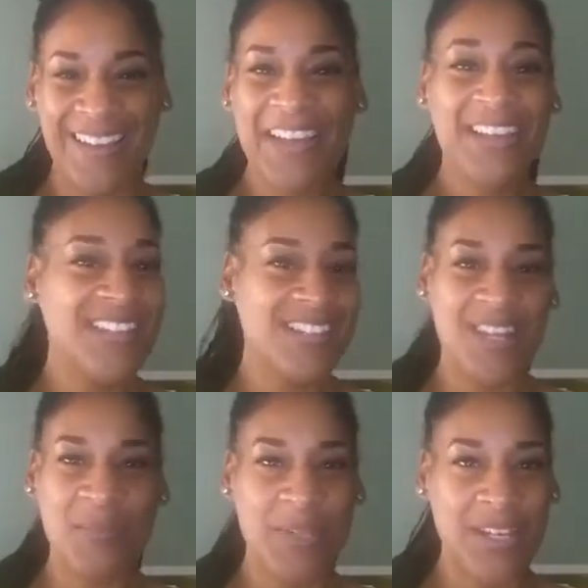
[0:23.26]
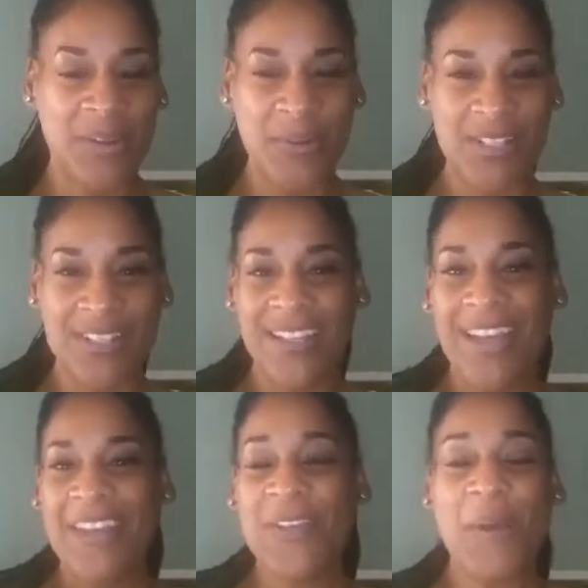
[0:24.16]
That's not a media question.
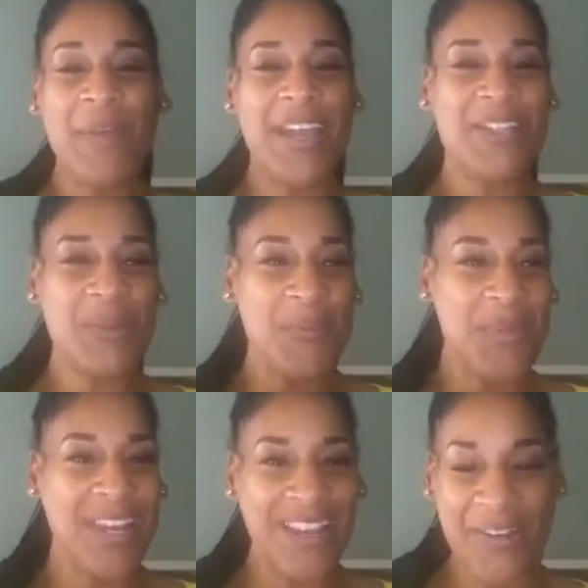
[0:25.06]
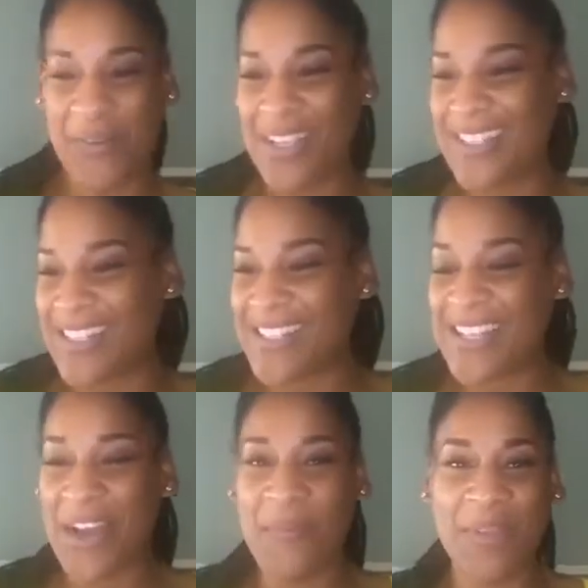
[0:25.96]
So I'm answering media questions.
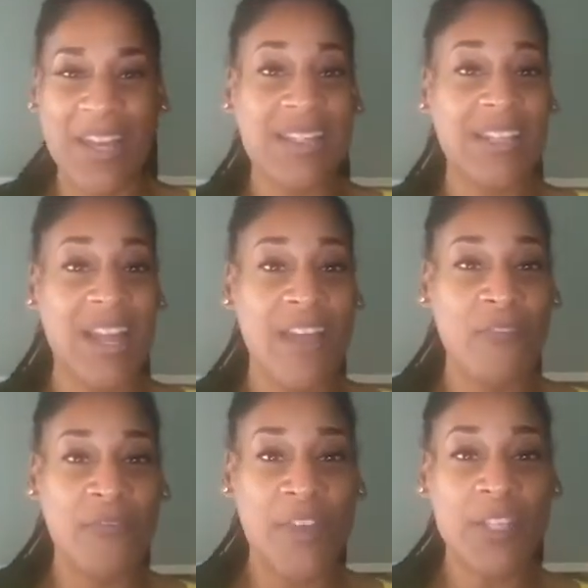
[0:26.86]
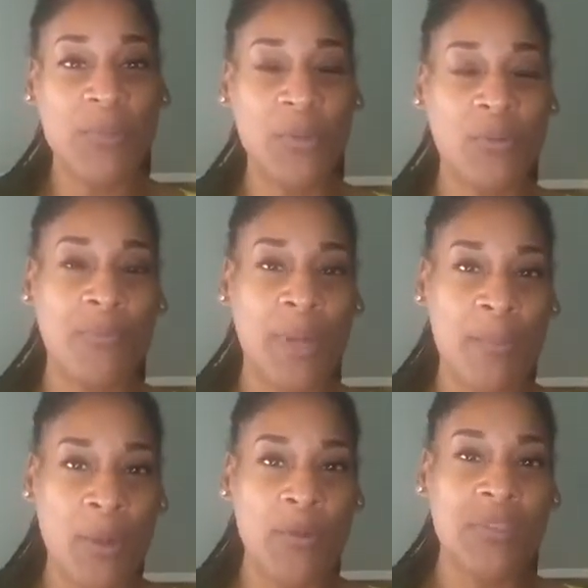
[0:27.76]
But like I said, I have a Facebook group and I
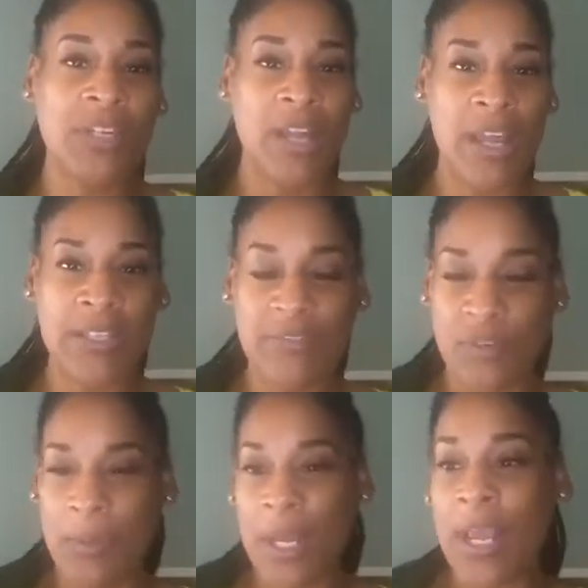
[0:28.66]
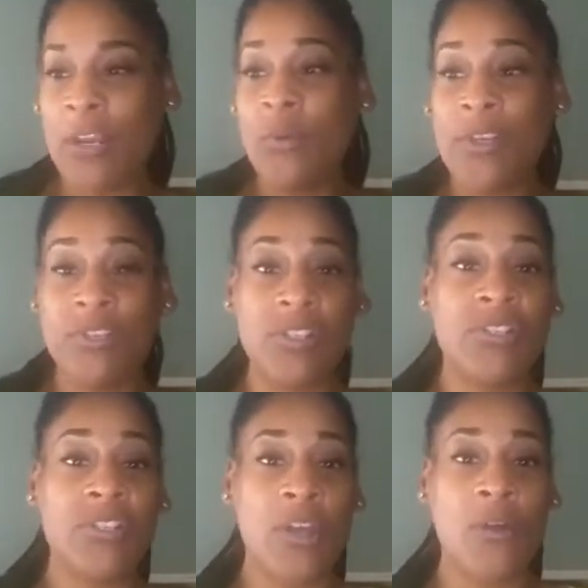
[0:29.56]
posted and I asked if anybody had any questions.
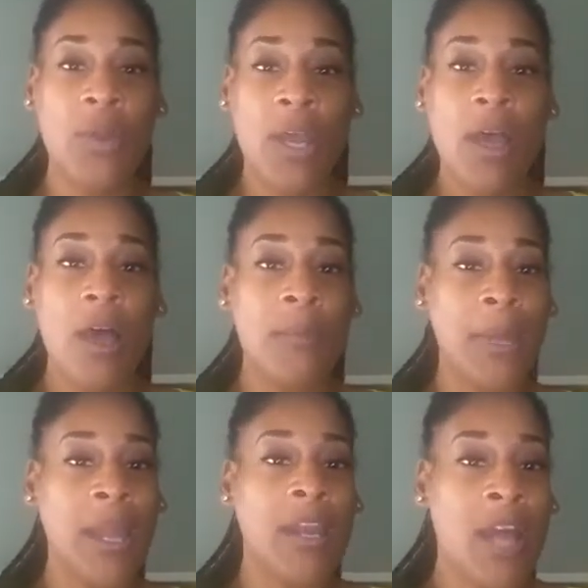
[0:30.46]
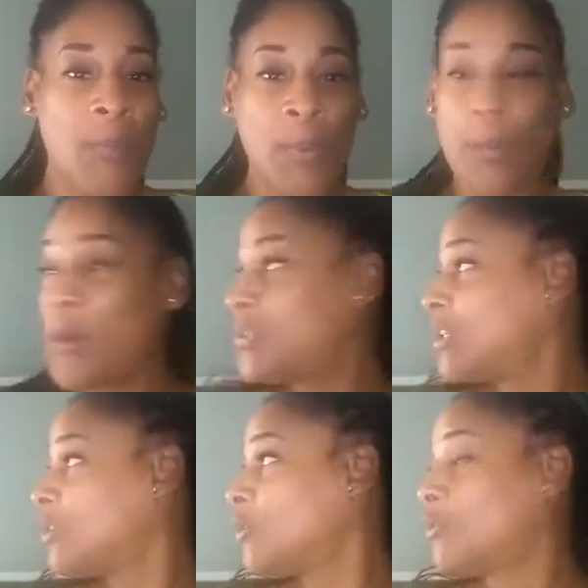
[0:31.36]
And so I got a couple
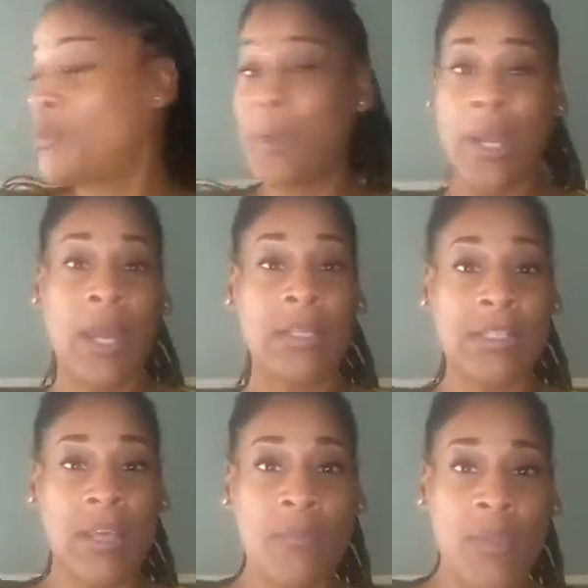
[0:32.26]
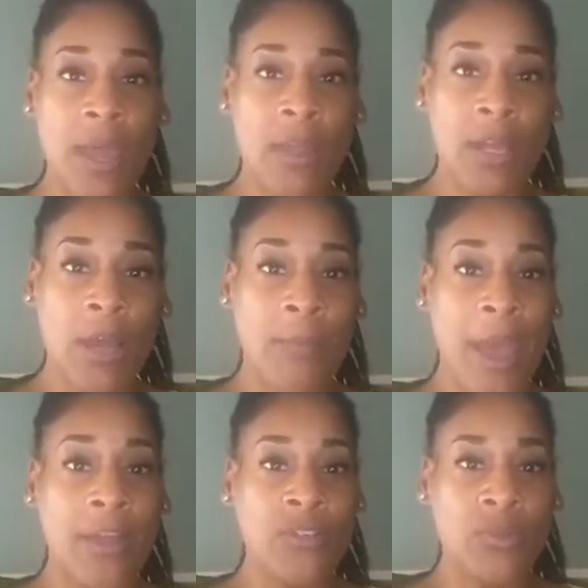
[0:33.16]
posted in the group, but I got some that
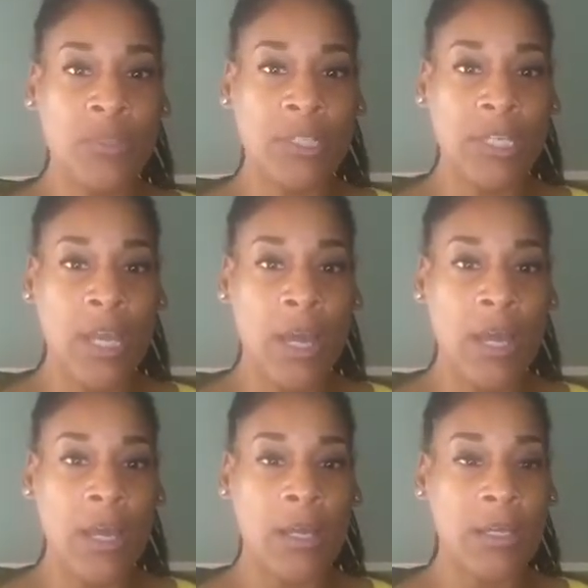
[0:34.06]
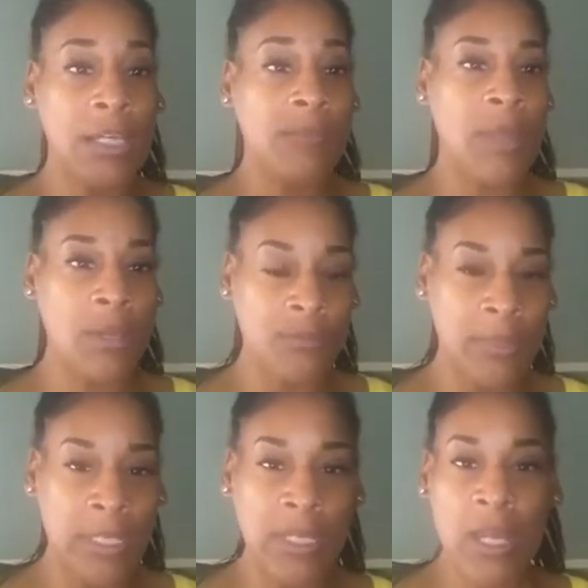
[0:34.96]
actually emailed
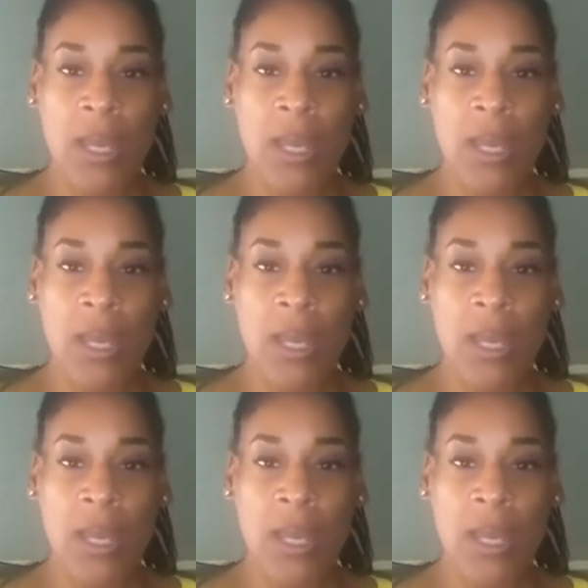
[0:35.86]
me.